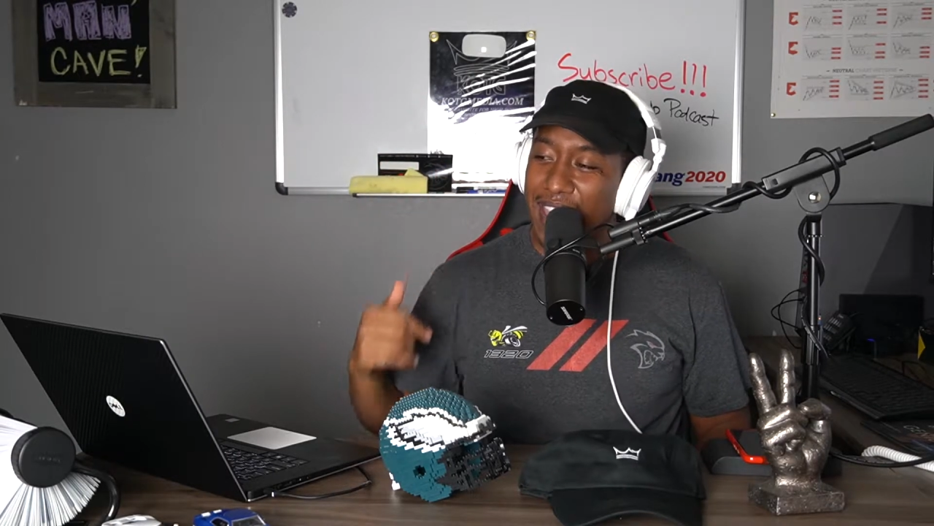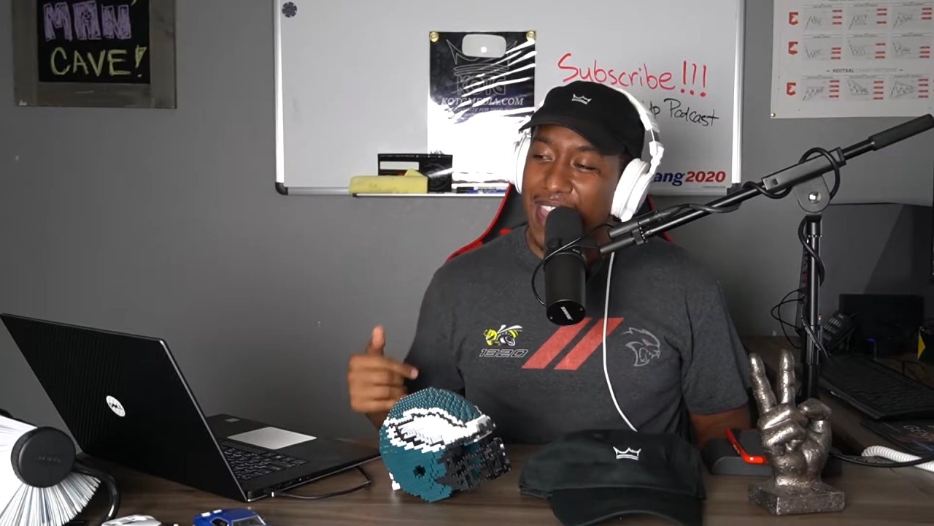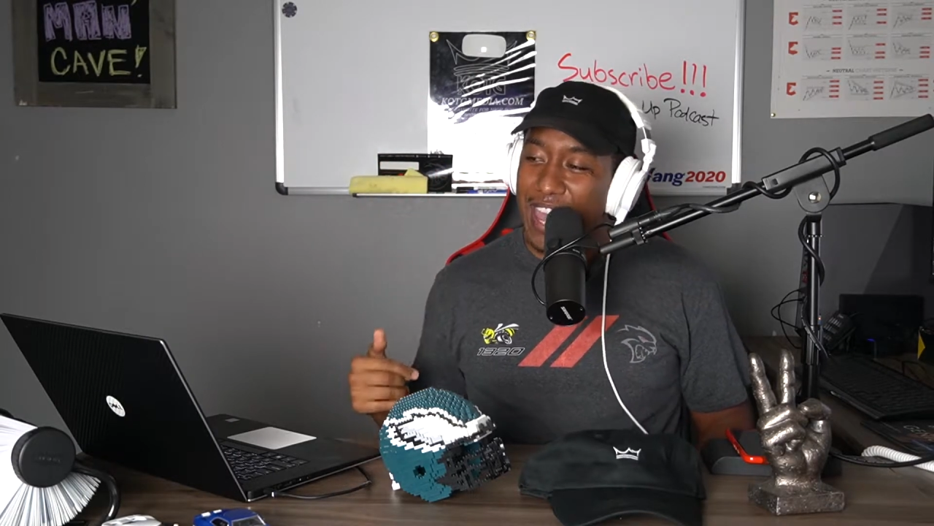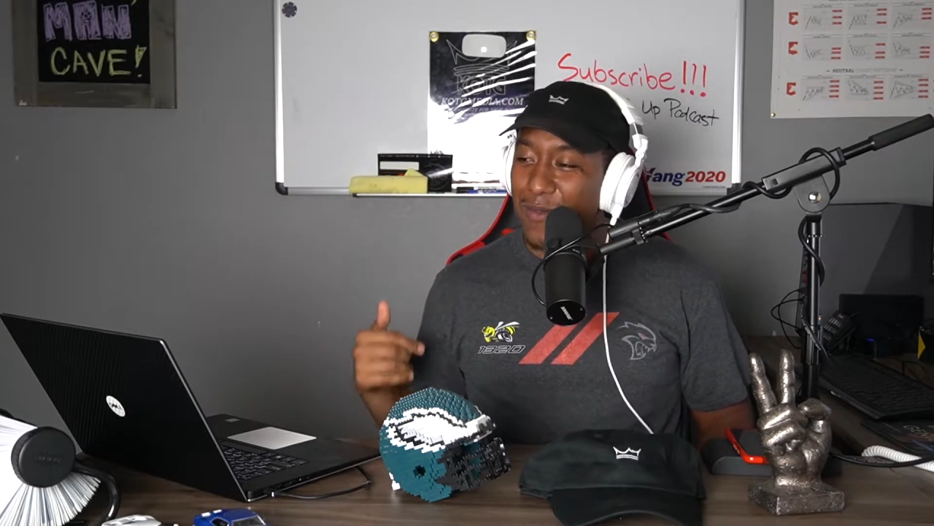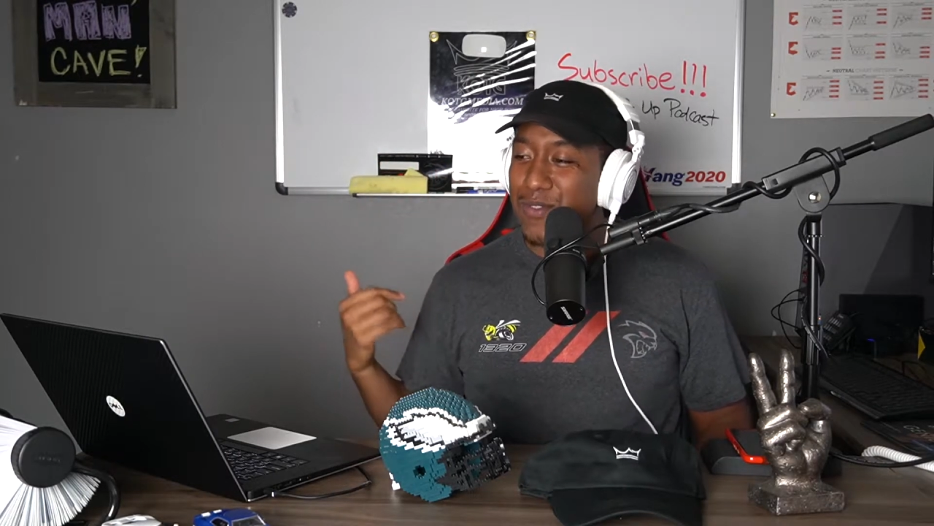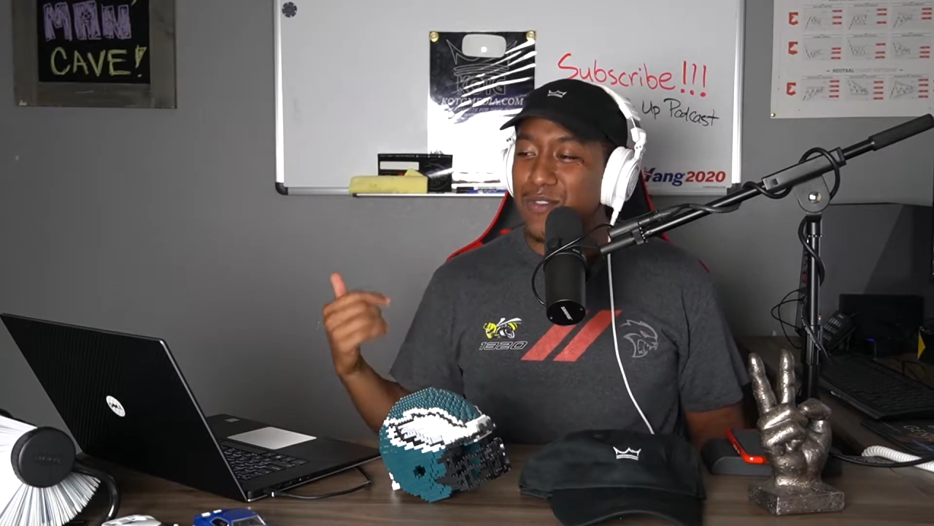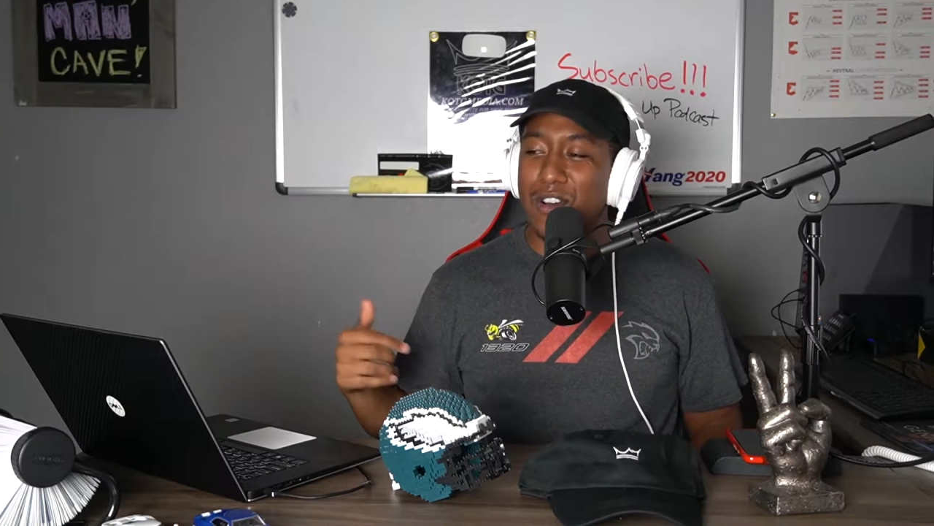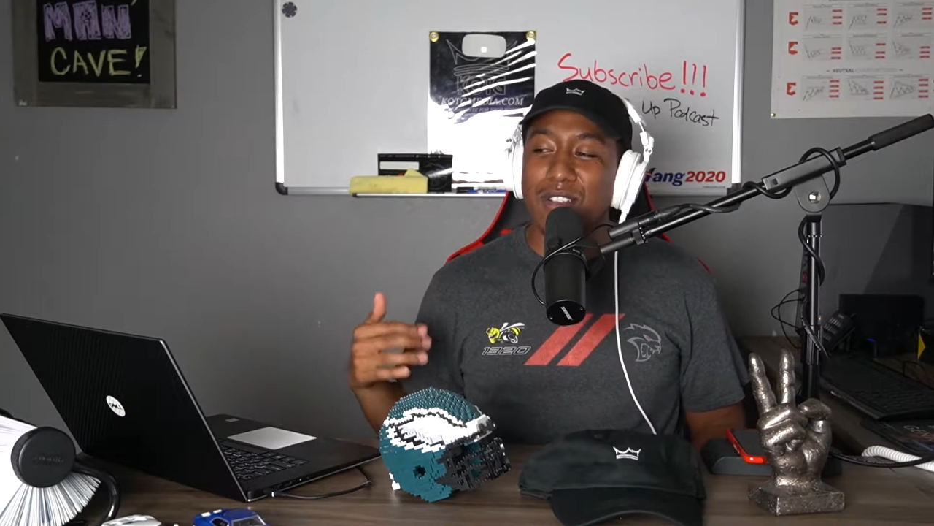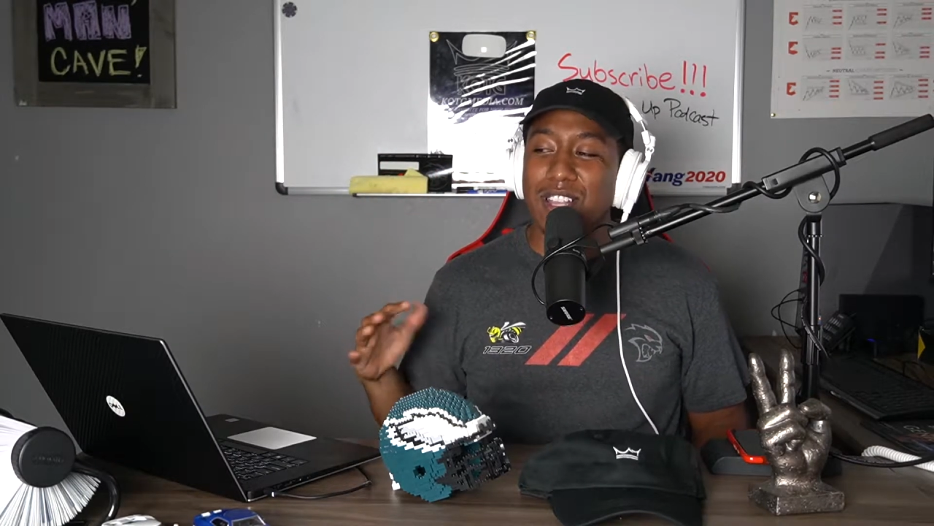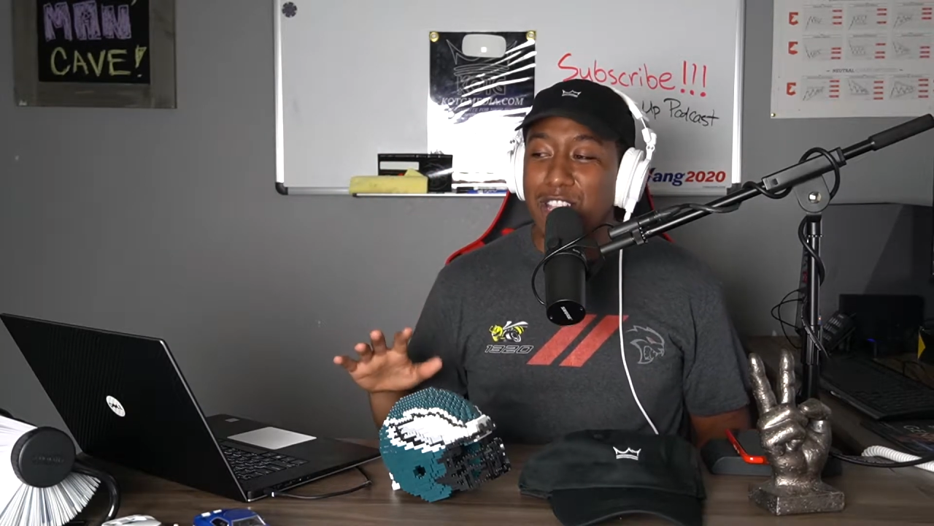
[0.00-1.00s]
And we will
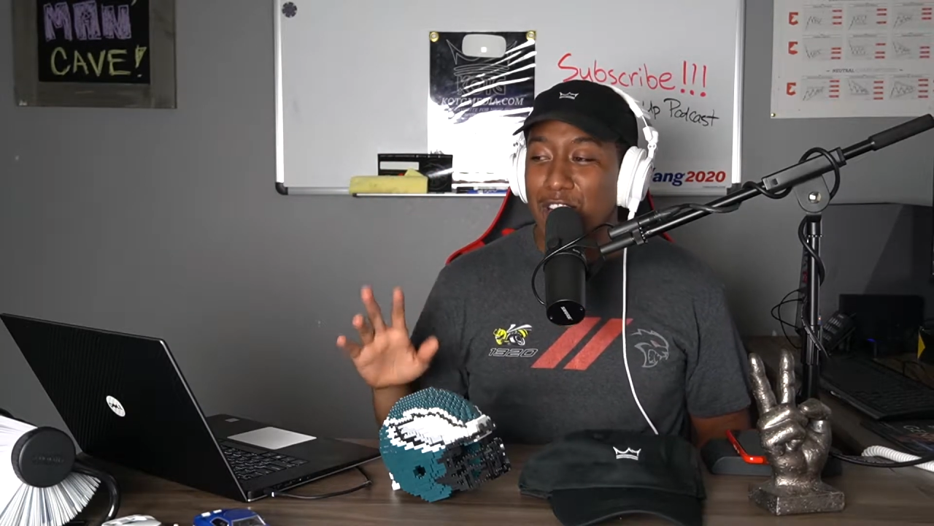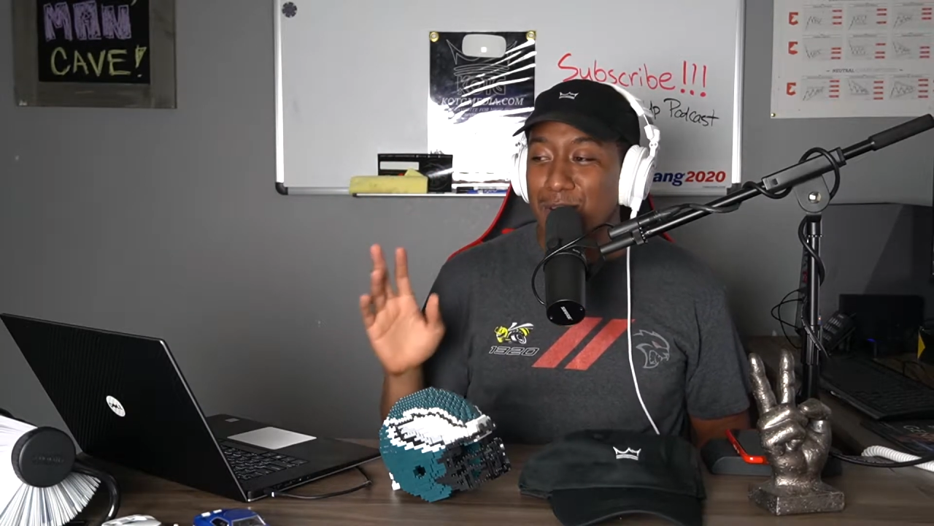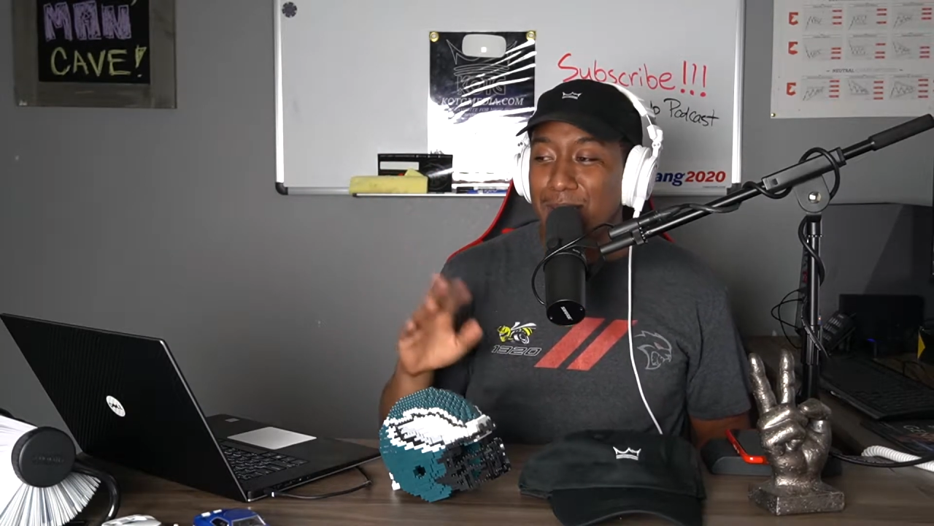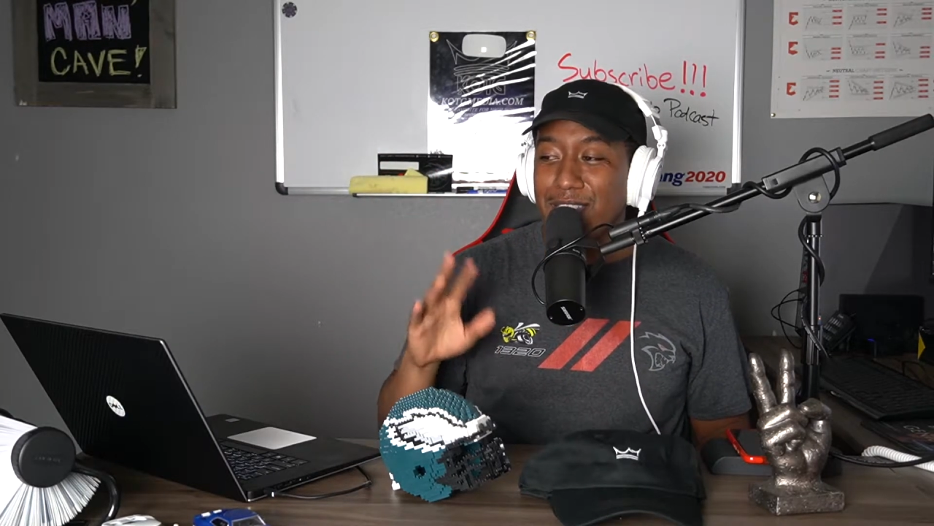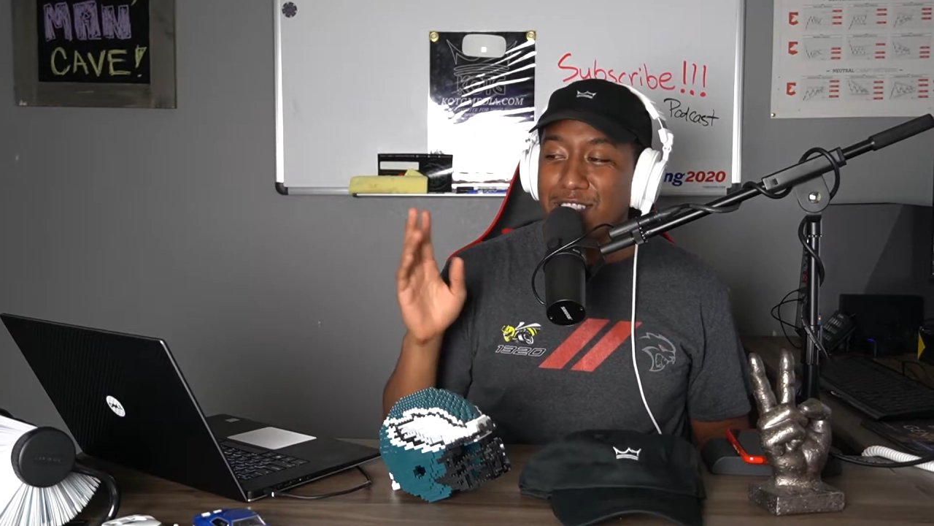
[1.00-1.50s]
only talk about